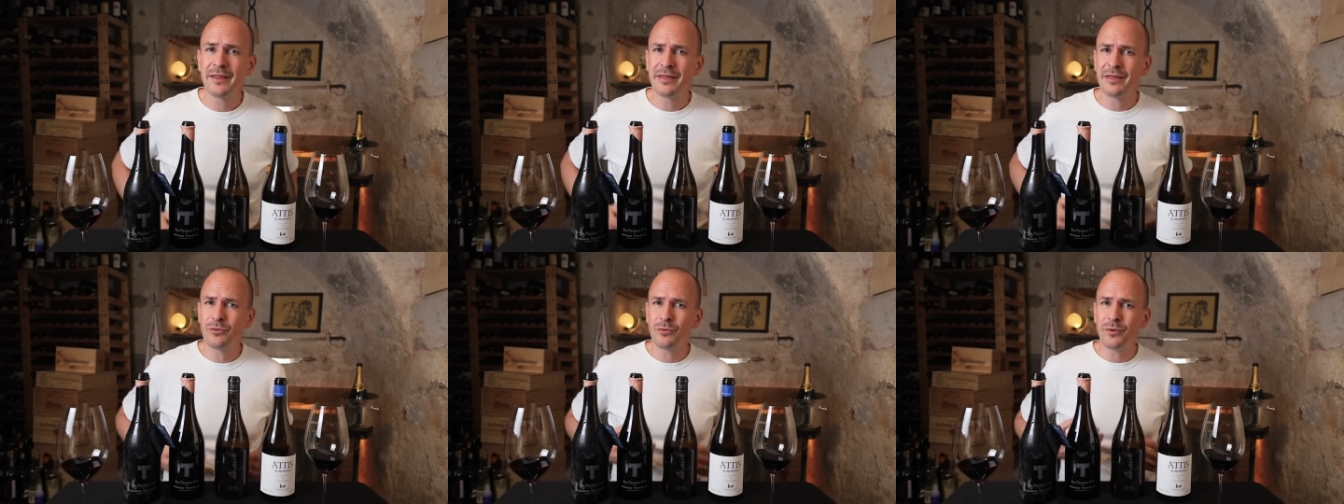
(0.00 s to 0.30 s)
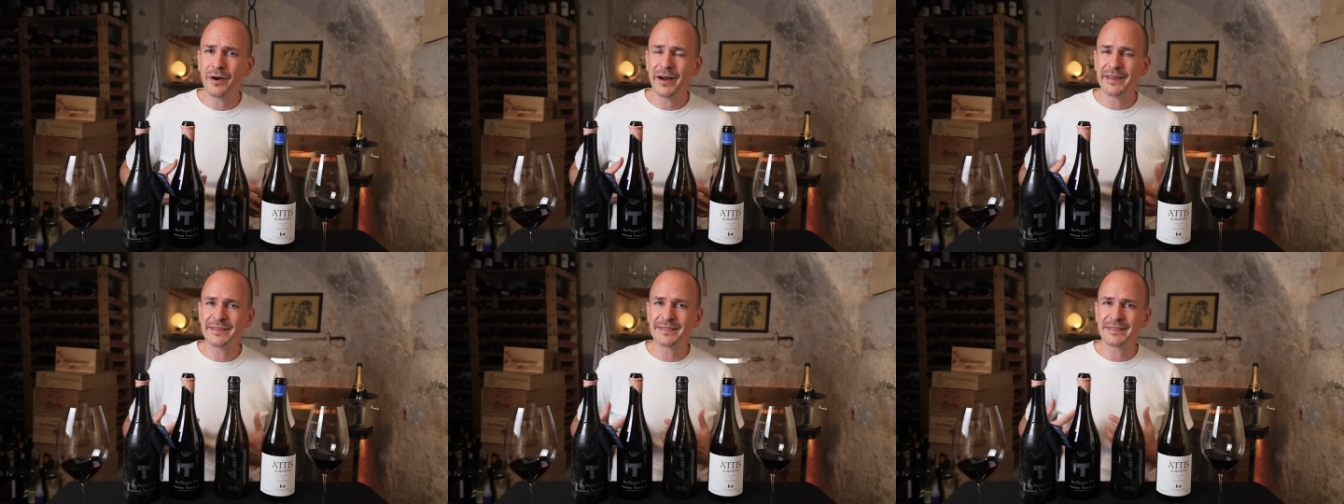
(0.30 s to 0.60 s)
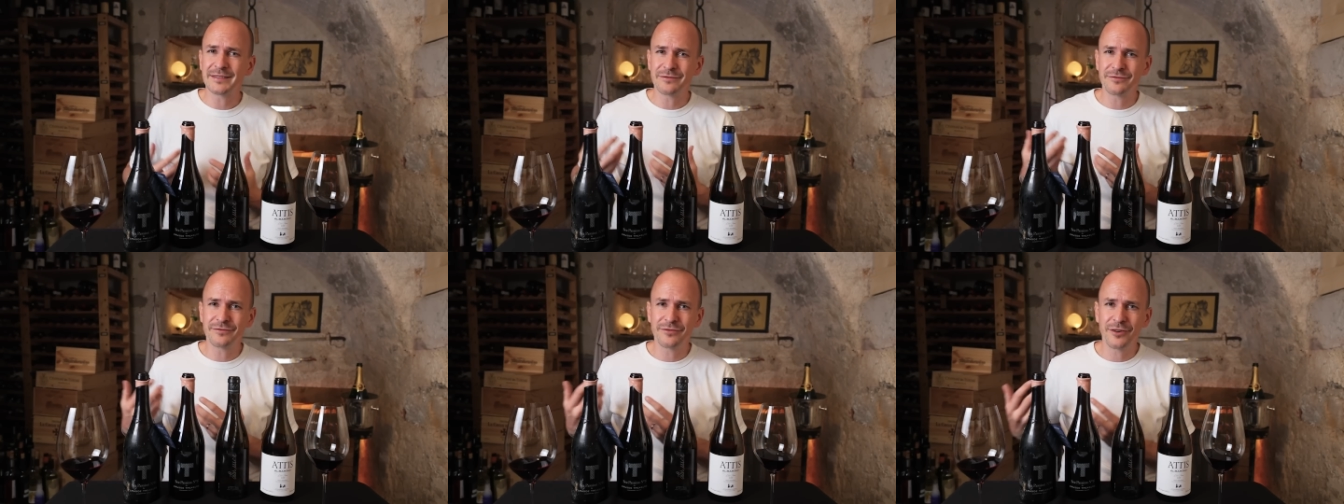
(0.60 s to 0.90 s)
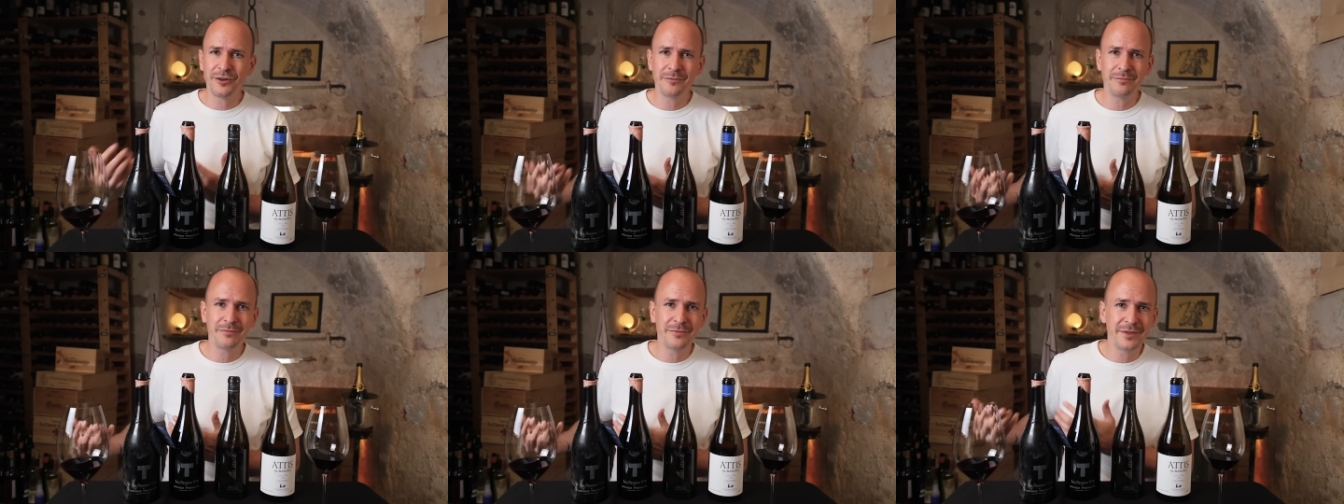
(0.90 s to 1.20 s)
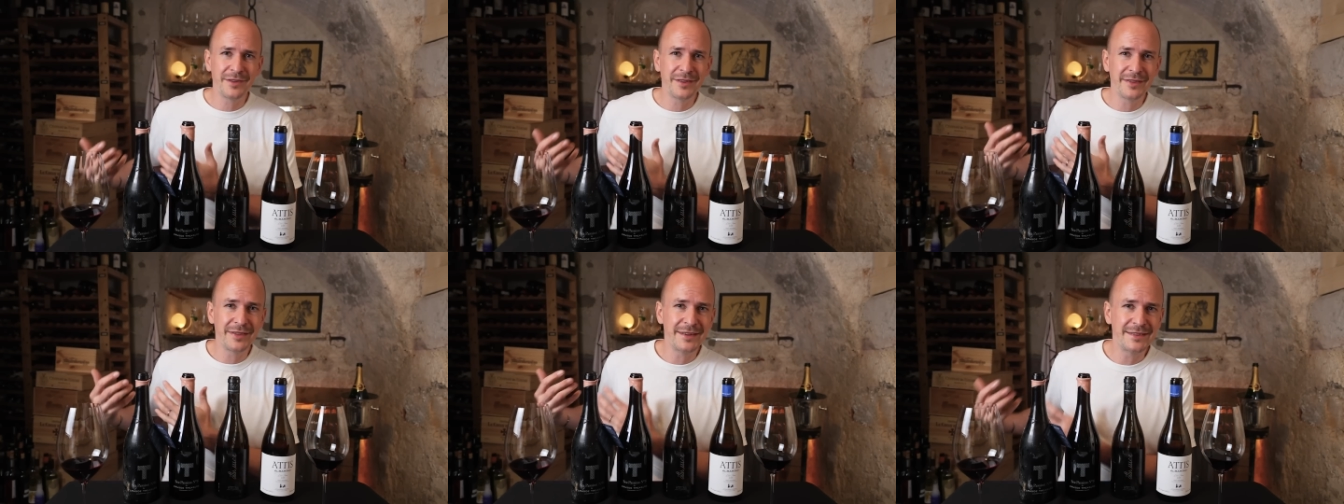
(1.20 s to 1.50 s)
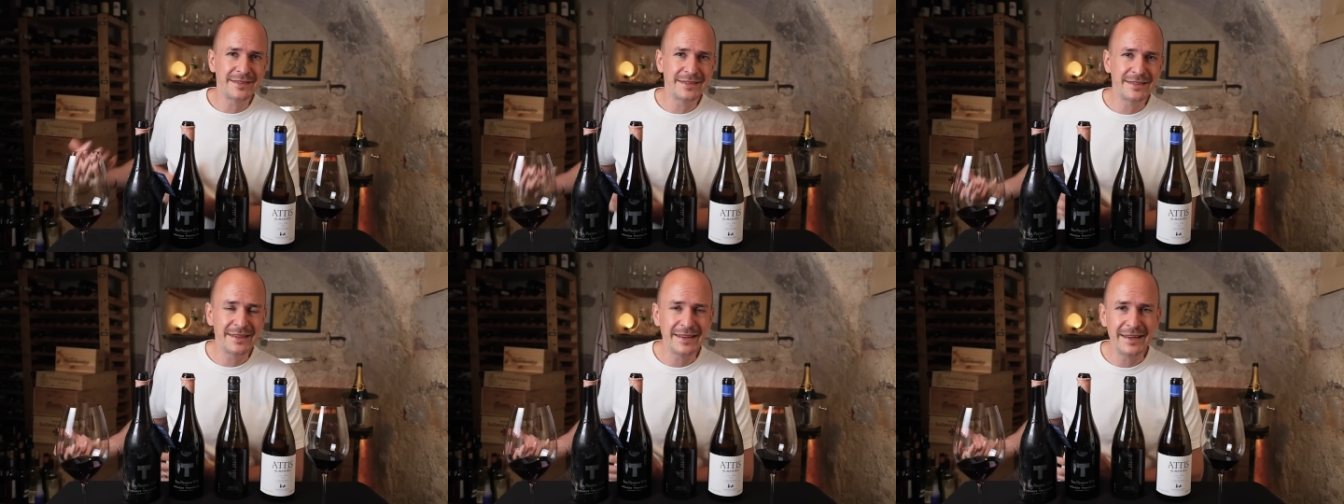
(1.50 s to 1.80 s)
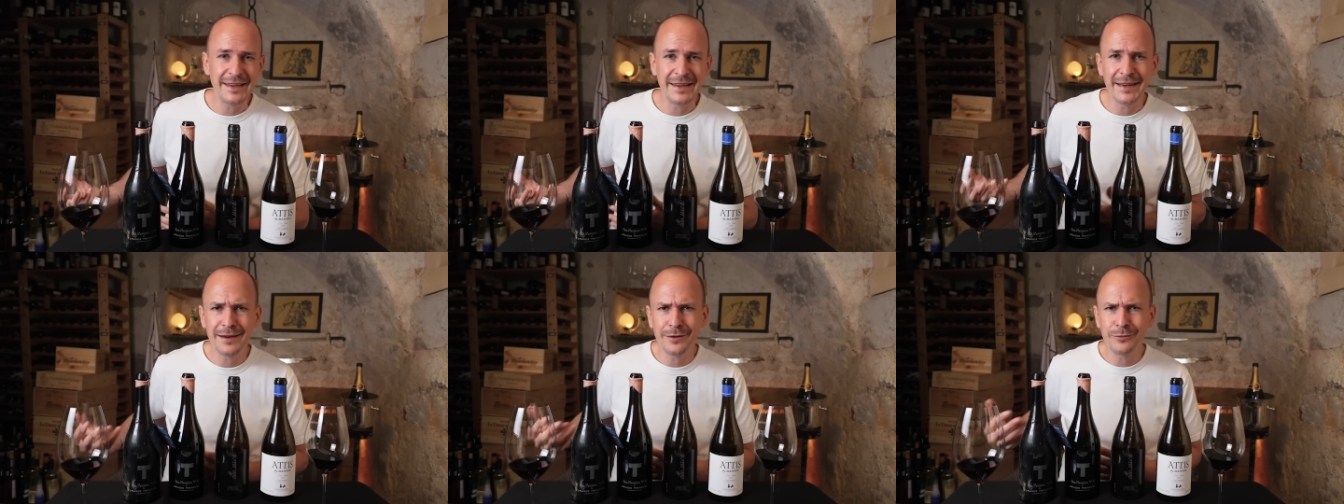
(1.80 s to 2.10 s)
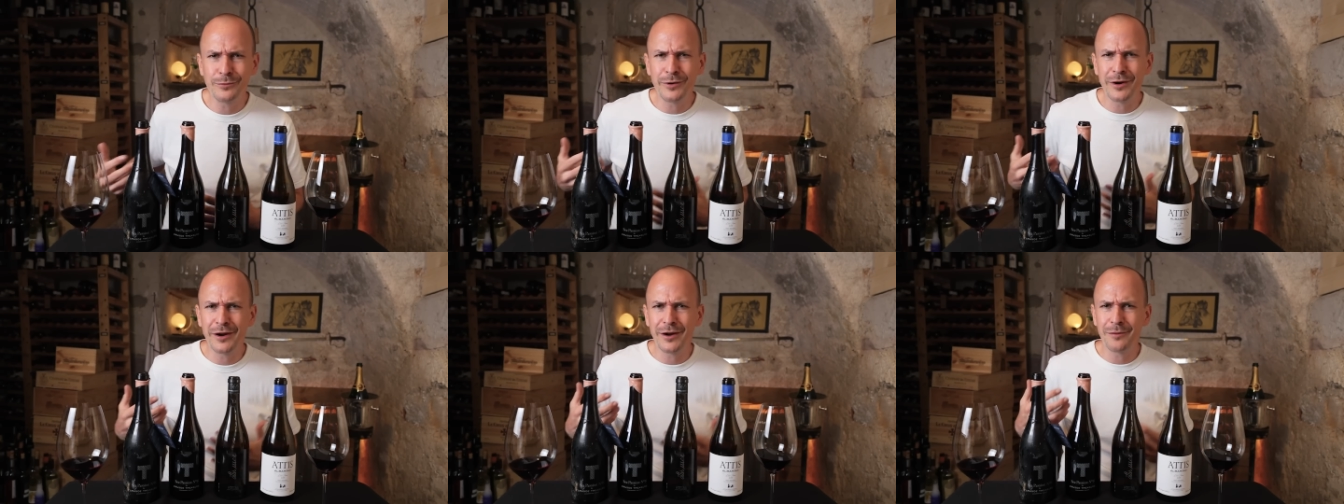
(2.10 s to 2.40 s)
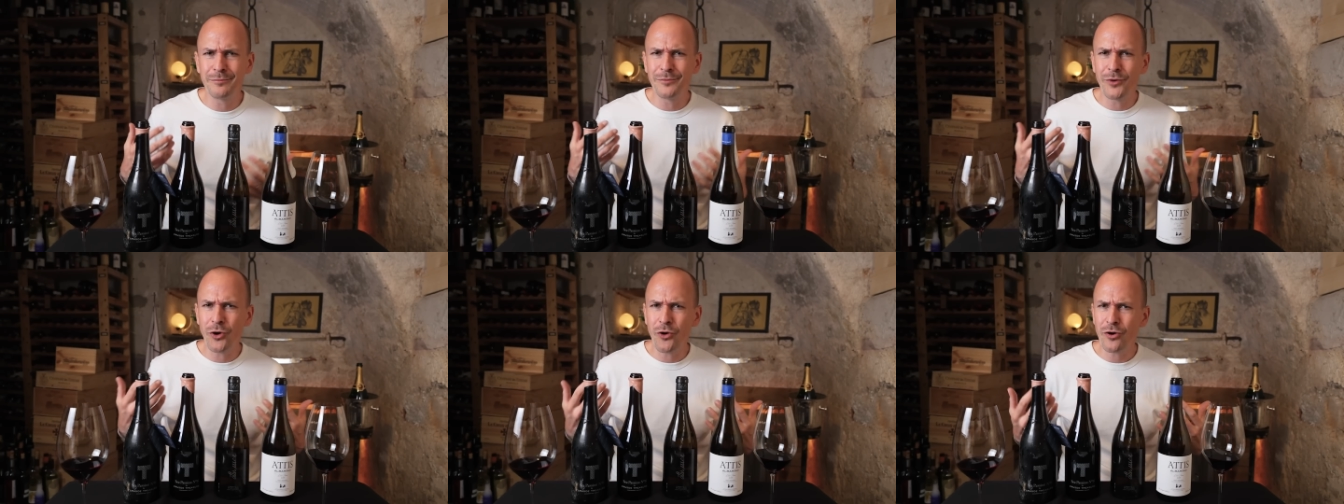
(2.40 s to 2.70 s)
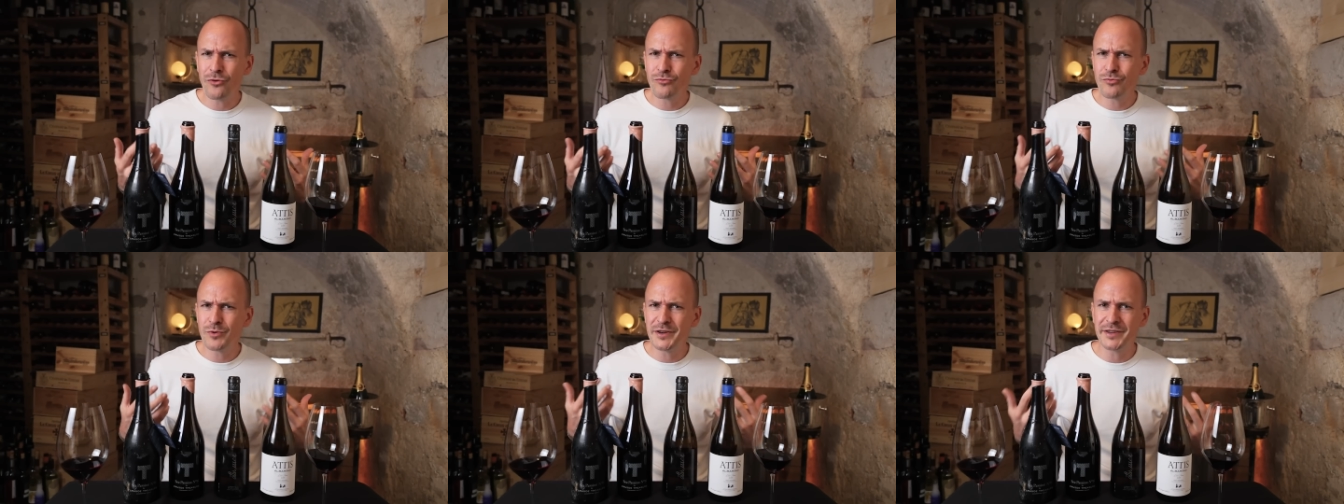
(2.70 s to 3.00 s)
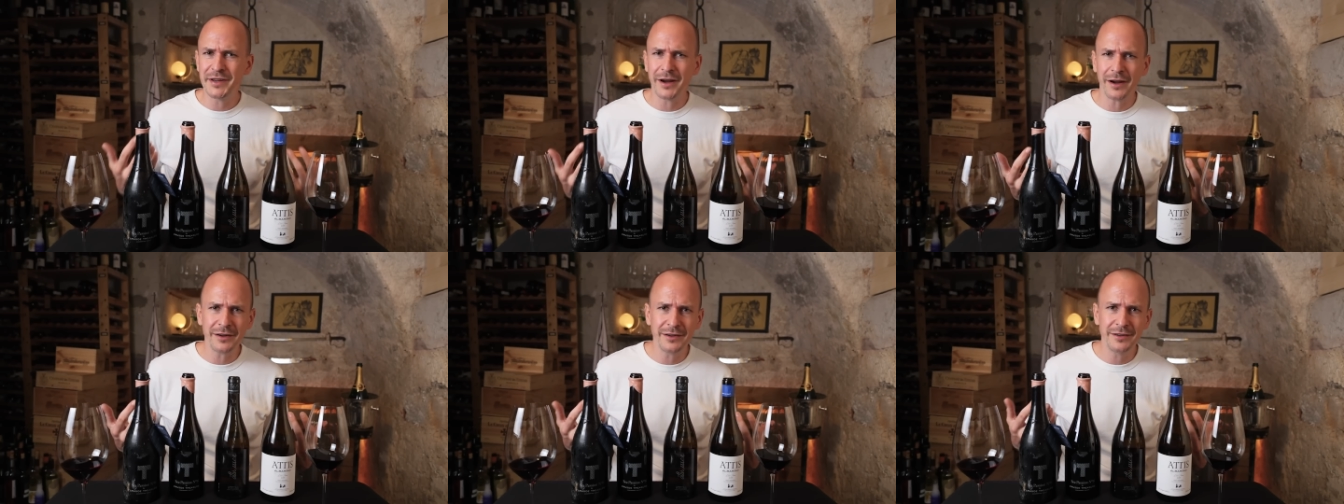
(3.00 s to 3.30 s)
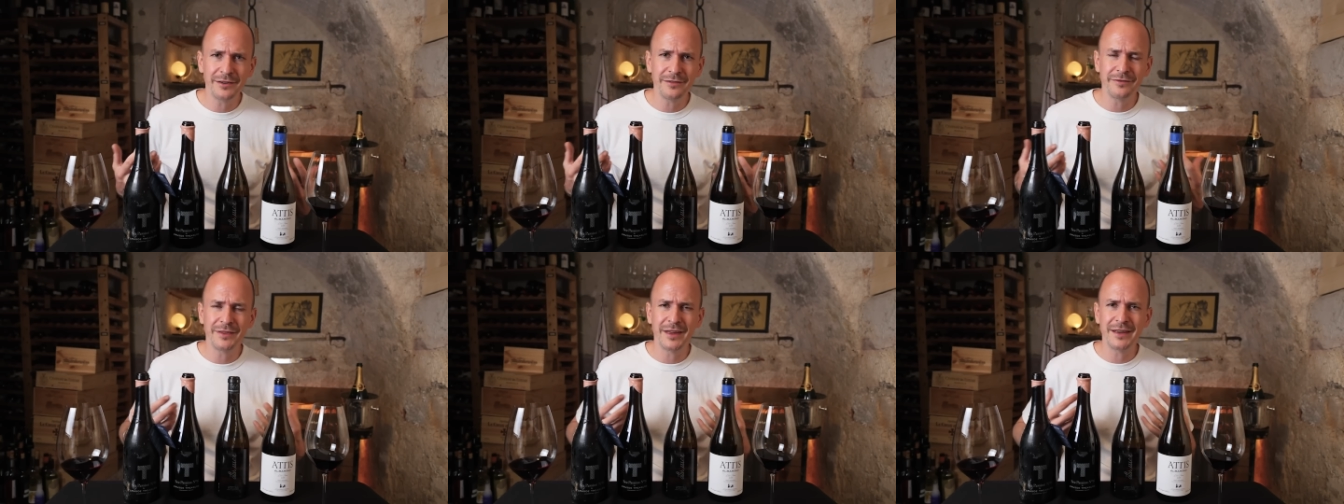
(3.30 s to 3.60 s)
The wines from the sea were more reductive.